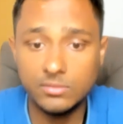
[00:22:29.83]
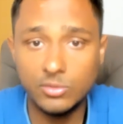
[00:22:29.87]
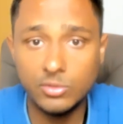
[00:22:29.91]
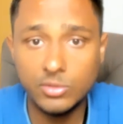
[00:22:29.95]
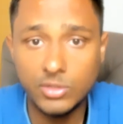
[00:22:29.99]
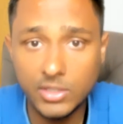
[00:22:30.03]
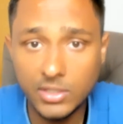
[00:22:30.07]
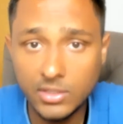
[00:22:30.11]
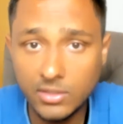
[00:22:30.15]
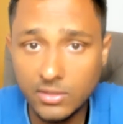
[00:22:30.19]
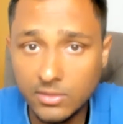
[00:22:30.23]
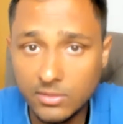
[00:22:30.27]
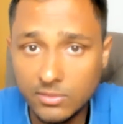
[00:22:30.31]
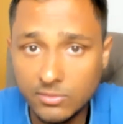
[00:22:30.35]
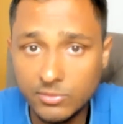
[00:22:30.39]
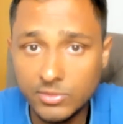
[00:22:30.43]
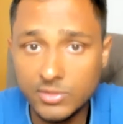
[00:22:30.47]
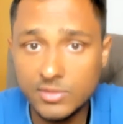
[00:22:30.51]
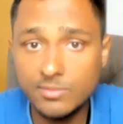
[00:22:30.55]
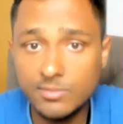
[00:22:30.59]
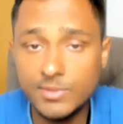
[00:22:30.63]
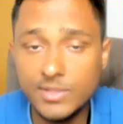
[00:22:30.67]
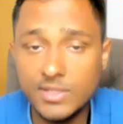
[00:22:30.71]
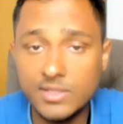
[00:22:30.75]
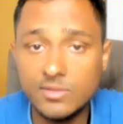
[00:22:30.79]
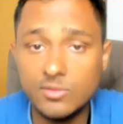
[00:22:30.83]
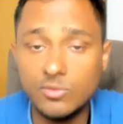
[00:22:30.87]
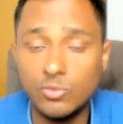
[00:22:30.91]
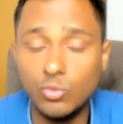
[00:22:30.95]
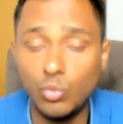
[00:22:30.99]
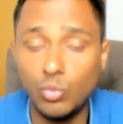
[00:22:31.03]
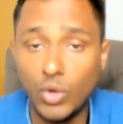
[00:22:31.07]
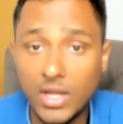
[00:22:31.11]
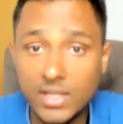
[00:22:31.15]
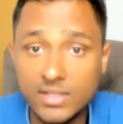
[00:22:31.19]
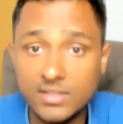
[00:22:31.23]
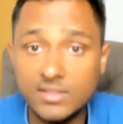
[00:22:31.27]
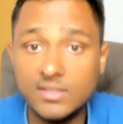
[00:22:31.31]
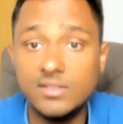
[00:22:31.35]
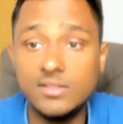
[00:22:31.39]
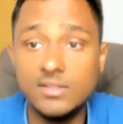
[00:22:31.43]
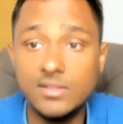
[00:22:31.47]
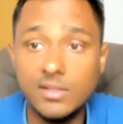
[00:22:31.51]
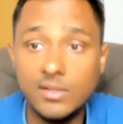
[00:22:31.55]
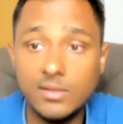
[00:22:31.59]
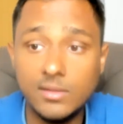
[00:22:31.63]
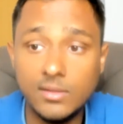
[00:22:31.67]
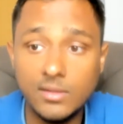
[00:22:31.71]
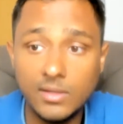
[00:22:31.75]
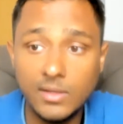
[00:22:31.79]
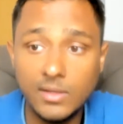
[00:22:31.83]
Okay, which means once the